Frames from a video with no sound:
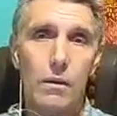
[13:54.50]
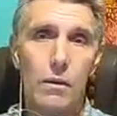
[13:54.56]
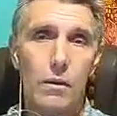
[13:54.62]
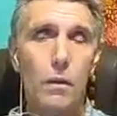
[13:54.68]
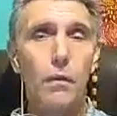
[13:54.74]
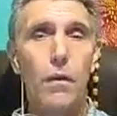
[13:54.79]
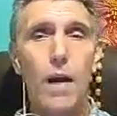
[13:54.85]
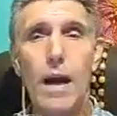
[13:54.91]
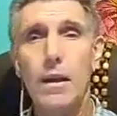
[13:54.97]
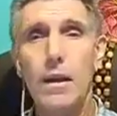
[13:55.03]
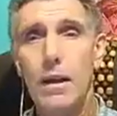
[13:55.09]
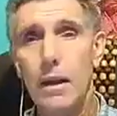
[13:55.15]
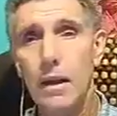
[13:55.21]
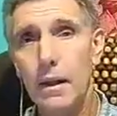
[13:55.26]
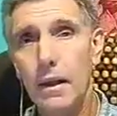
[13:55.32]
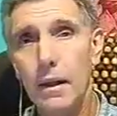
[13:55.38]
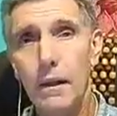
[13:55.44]
So
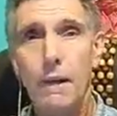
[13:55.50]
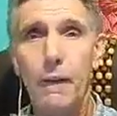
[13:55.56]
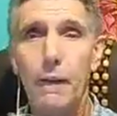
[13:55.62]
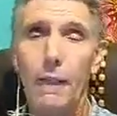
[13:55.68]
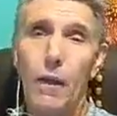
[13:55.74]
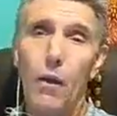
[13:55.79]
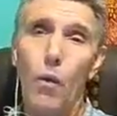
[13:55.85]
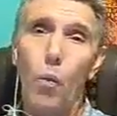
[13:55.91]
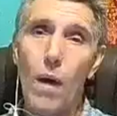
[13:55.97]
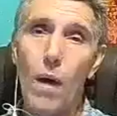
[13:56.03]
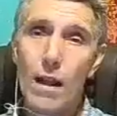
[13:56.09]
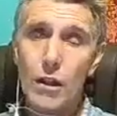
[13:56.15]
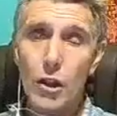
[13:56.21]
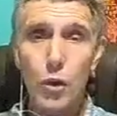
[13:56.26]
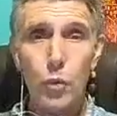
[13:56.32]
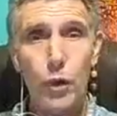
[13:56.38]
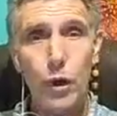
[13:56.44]
finally,
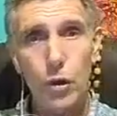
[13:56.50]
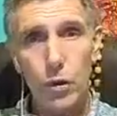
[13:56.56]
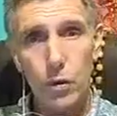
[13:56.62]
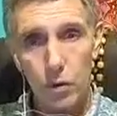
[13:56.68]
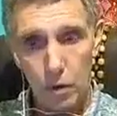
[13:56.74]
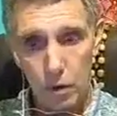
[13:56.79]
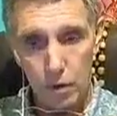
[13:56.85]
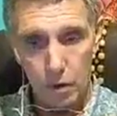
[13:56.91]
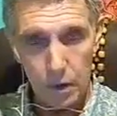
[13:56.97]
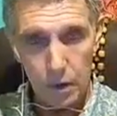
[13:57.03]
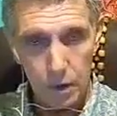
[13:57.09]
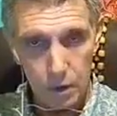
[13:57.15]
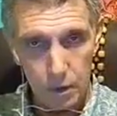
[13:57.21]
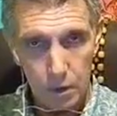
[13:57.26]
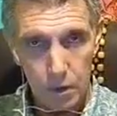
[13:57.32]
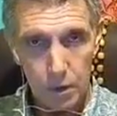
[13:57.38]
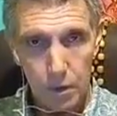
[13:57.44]
once when
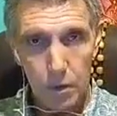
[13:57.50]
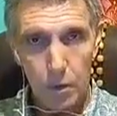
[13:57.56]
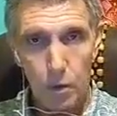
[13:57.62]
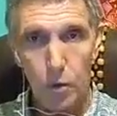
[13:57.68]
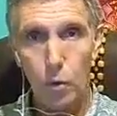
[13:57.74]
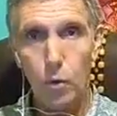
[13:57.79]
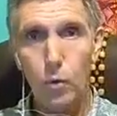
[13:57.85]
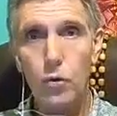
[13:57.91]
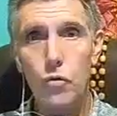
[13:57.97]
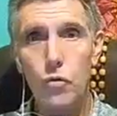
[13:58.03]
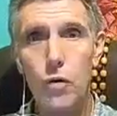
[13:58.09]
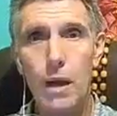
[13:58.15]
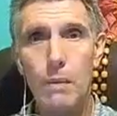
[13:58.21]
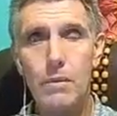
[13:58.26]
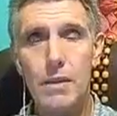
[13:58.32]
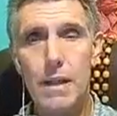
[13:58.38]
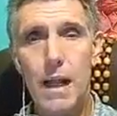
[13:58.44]
the GLUT
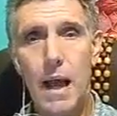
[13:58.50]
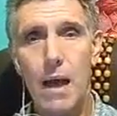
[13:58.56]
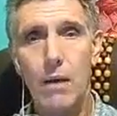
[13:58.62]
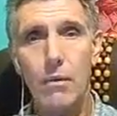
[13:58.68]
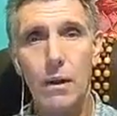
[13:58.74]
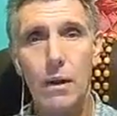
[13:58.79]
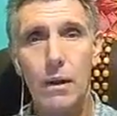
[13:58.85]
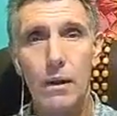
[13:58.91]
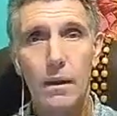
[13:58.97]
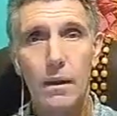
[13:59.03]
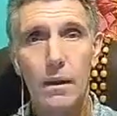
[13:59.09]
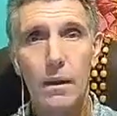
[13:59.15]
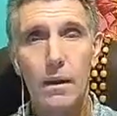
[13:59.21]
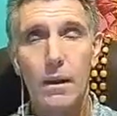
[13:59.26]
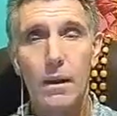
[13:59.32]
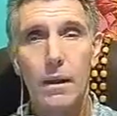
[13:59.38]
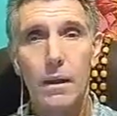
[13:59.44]
drops down,
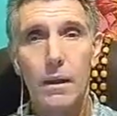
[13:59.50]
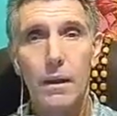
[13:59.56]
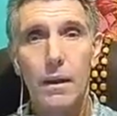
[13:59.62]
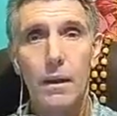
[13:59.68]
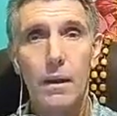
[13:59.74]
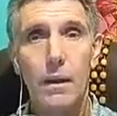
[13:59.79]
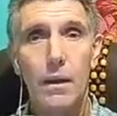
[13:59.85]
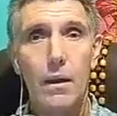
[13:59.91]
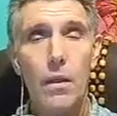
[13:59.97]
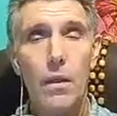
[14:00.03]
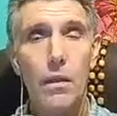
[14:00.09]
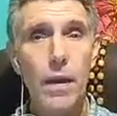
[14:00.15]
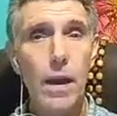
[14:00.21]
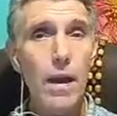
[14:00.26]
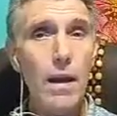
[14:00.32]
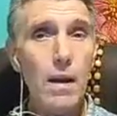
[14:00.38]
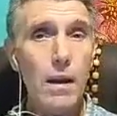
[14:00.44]

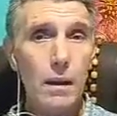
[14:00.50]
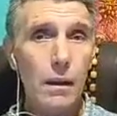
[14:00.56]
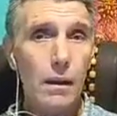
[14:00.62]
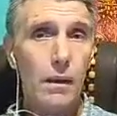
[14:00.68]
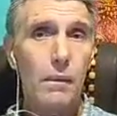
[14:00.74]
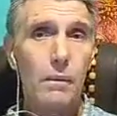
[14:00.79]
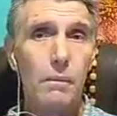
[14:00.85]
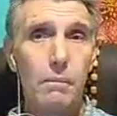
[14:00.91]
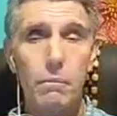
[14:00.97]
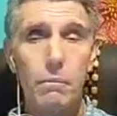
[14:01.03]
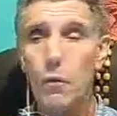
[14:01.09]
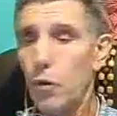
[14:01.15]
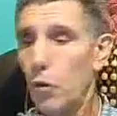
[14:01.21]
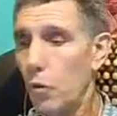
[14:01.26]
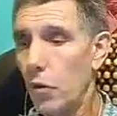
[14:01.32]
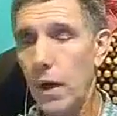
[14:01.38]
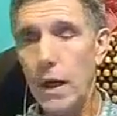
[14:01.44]
then
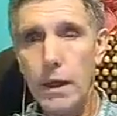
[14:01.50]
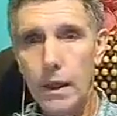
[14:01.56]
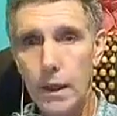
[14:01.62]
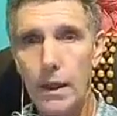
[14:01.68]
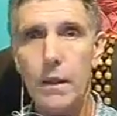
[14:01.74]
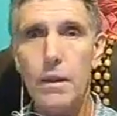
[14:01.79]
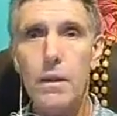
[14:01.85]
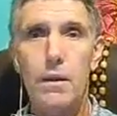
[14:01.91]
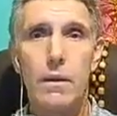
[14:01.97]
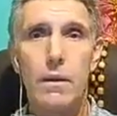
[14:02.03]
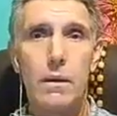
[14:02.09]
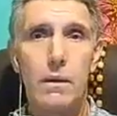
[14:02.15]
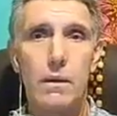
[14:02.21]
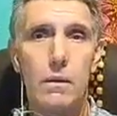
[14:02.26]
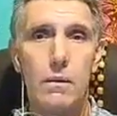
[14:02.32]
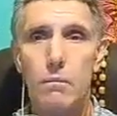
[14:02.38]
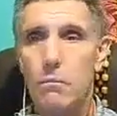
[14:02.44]
you can eat
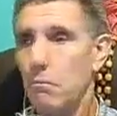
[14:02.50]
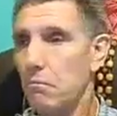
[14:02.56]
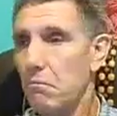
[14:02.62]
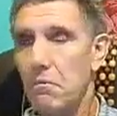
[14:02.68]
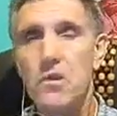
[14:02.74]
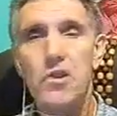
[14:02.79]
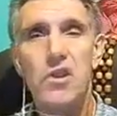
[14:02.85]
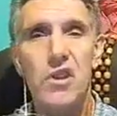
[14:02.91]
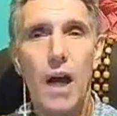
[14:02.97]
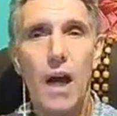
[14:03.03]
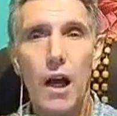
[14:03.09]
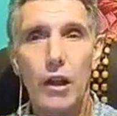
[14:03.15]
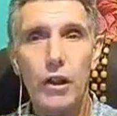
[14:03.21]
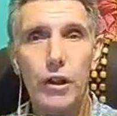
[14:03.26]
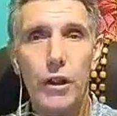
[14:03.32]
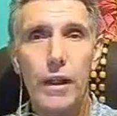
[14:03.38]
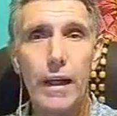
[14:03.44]

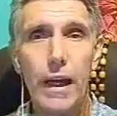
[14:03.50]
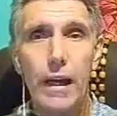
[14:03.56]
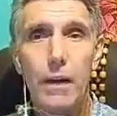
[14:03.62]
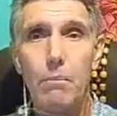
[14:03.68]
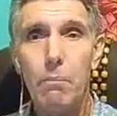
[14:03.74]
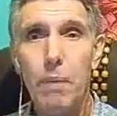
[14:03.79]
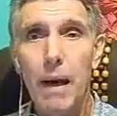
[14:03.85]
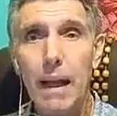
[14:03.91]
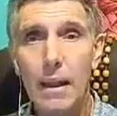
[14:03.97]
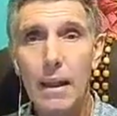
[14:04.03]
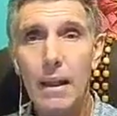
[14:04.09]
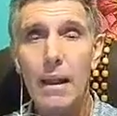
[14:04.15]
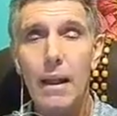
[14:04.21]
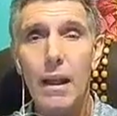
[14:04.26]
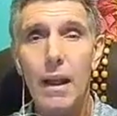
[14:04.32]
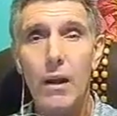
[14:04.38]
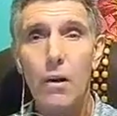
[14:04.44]
starch again. But
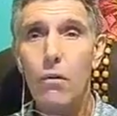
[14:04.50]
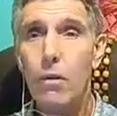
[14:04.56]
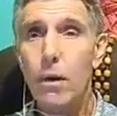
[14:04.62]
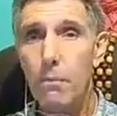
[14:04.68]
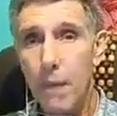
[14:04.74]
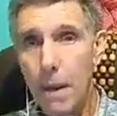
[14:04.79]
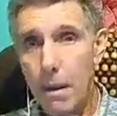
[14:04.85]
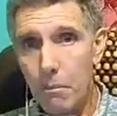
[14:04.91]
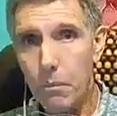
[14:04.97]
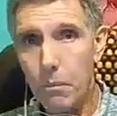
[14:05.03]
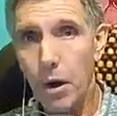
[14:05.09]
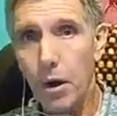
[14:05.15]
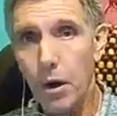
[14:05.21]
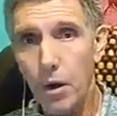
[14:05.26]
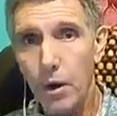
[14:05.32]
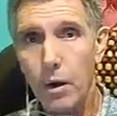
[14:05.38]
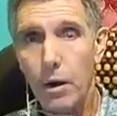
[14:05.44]

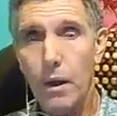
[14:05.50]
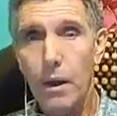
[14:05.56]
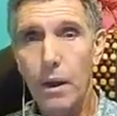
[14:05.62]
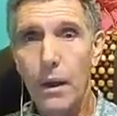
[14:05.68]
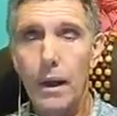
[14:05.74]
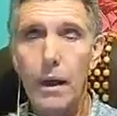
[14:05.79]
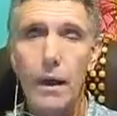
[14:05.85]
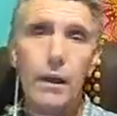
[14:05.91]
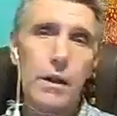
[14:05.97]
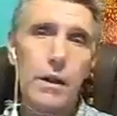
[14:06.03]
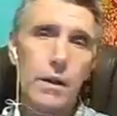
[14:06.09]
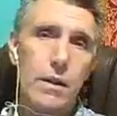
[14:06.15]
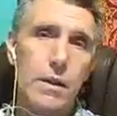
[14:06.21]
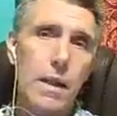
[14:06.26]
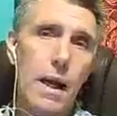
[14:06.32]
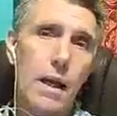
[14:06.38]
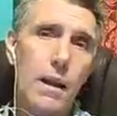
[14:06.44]
remember, it
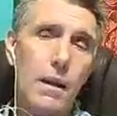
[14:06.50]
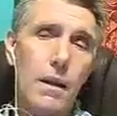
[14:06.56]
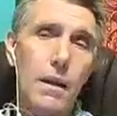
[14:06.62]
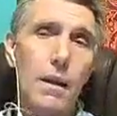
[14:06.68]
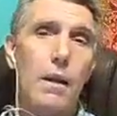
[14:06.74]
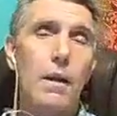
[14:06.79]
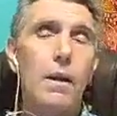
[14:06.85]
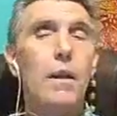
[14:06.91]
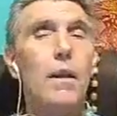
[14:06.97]
is not